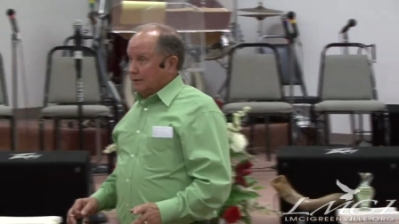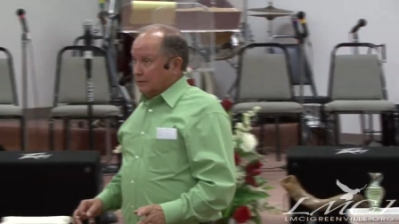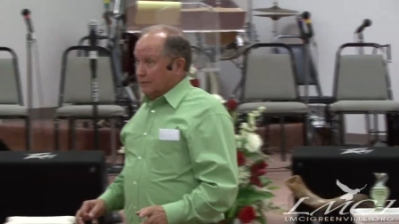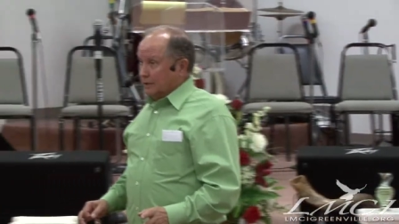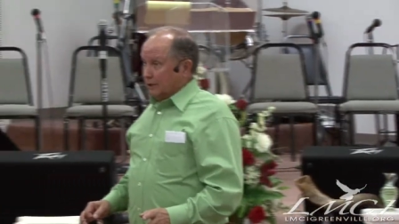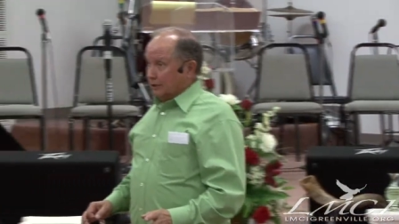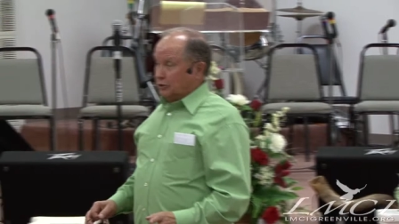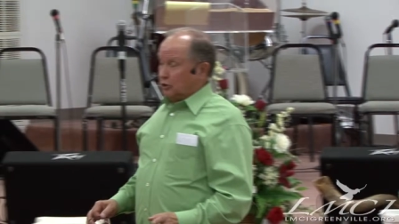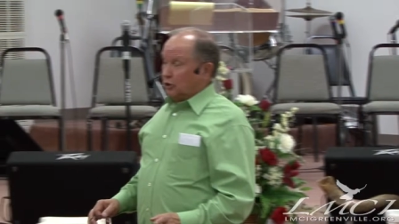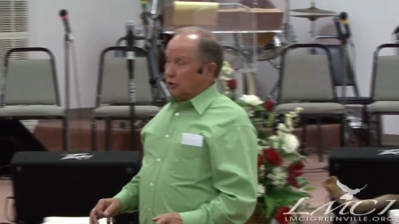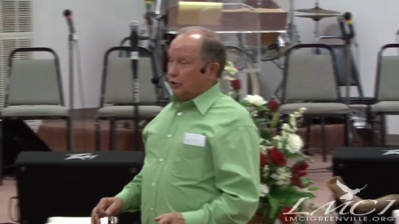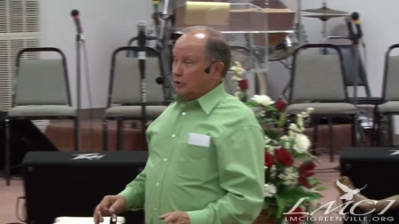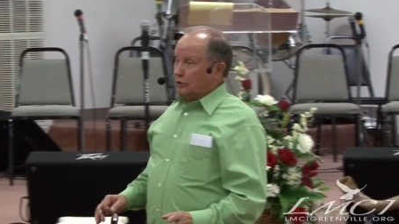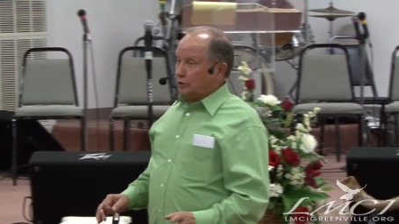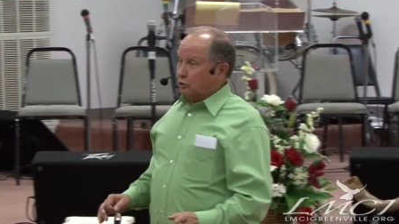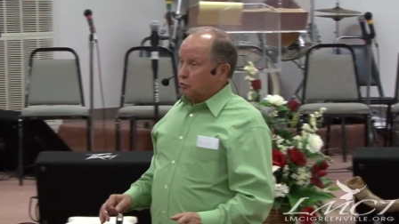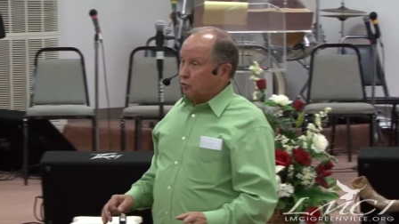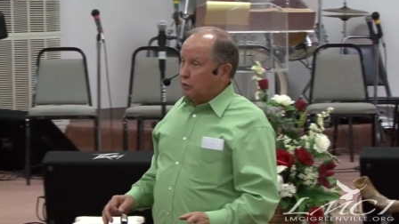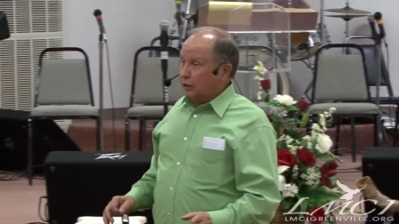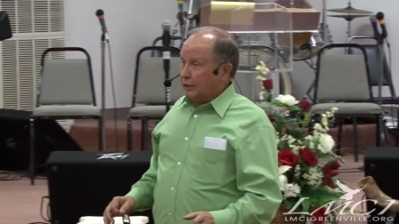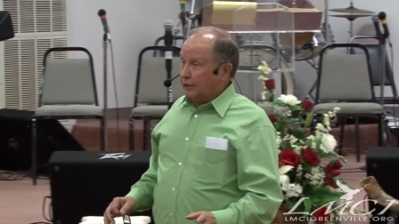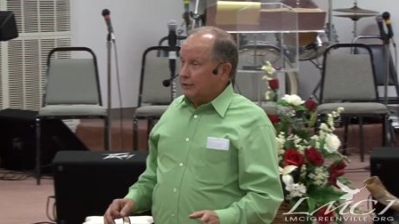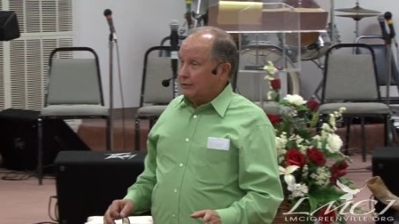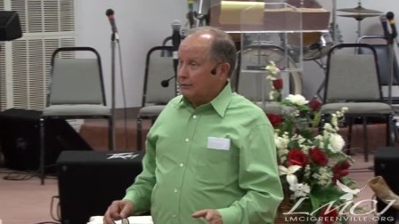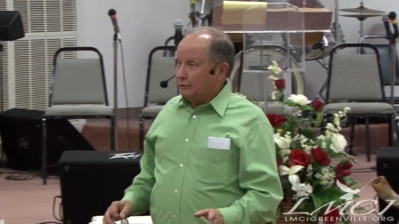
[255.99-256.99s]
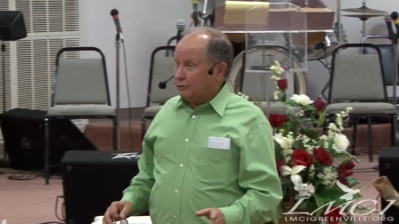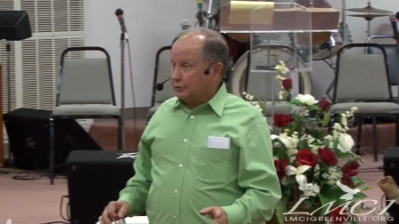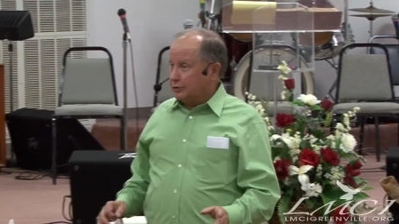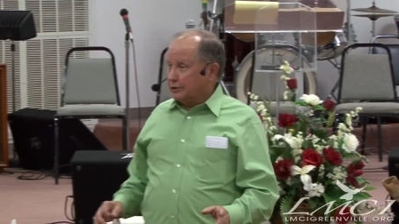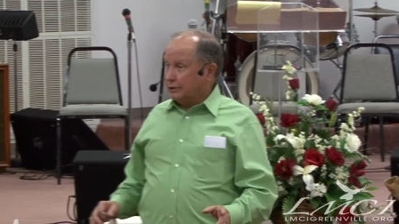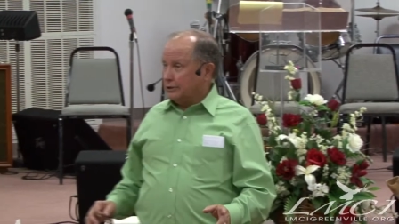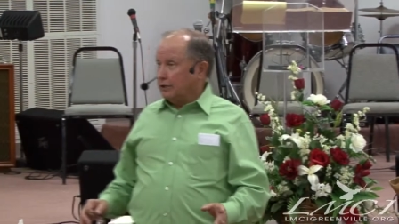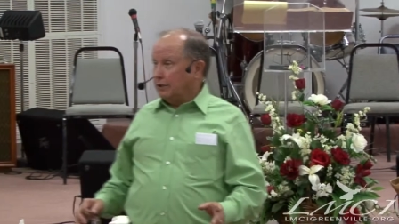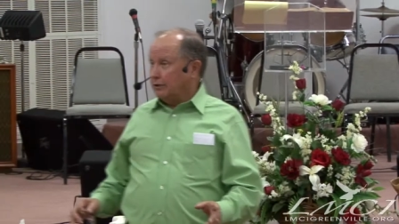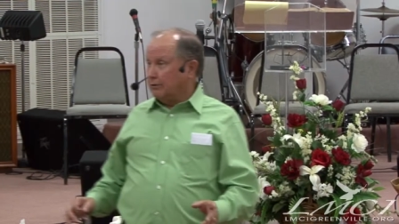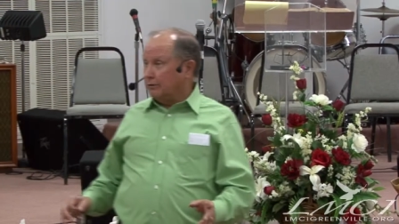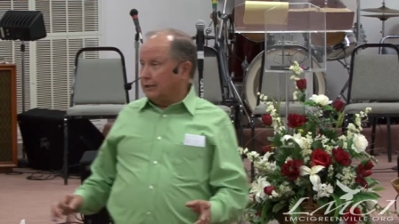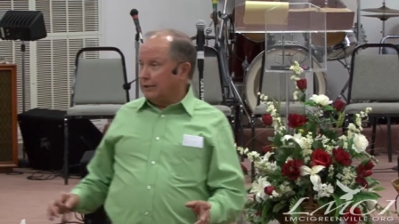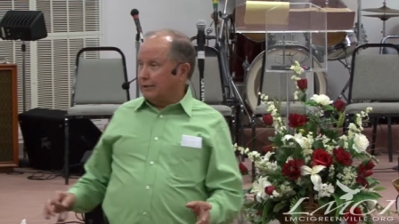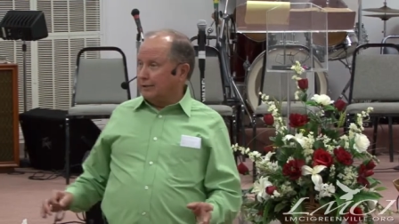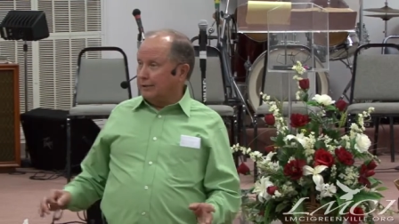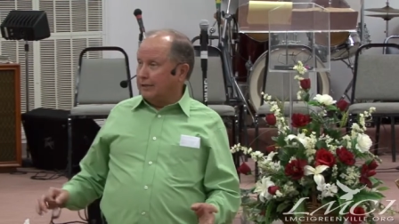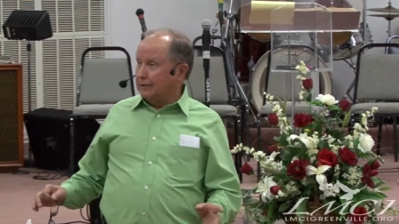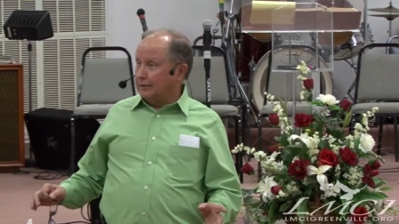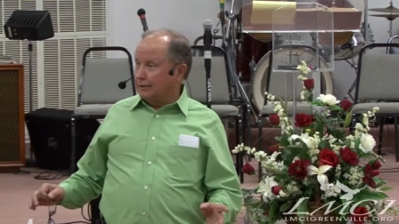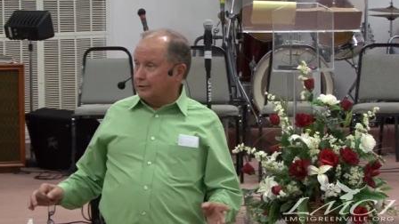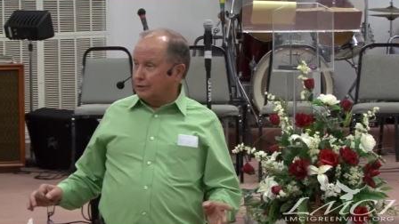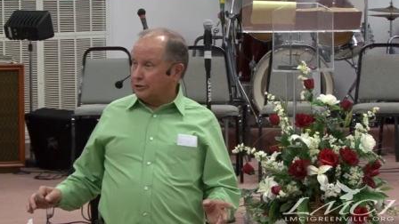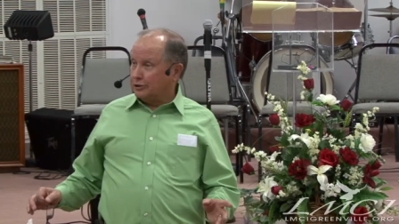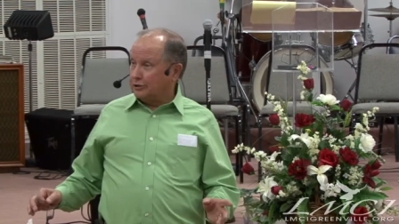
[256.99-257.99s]
they chase whales and all that
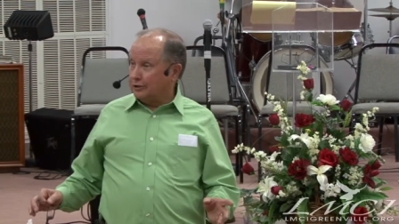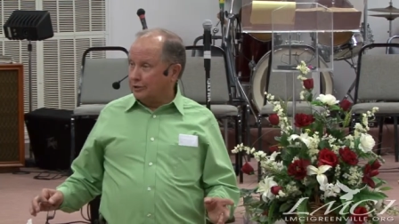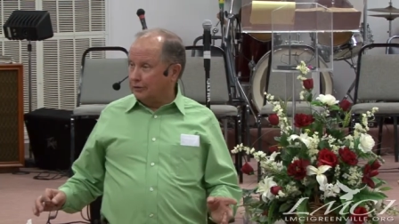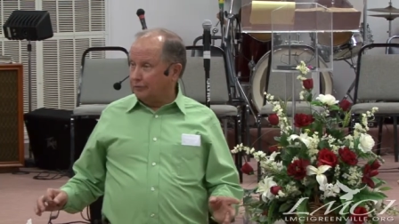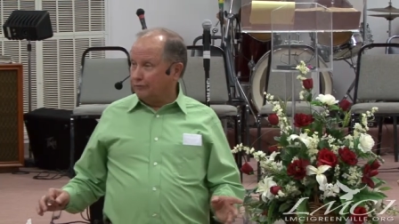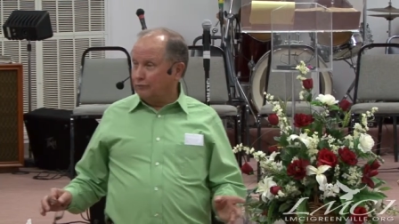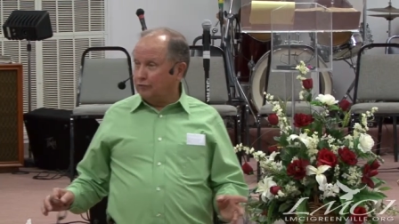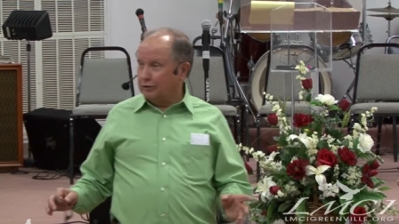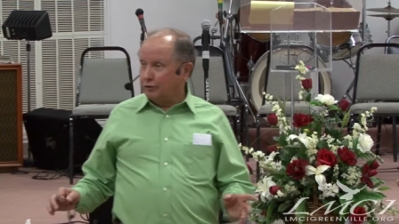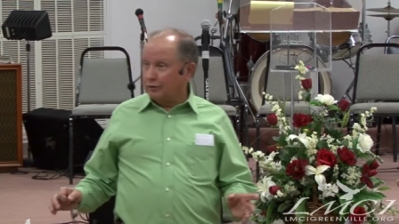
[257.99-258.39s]
kind of stuff.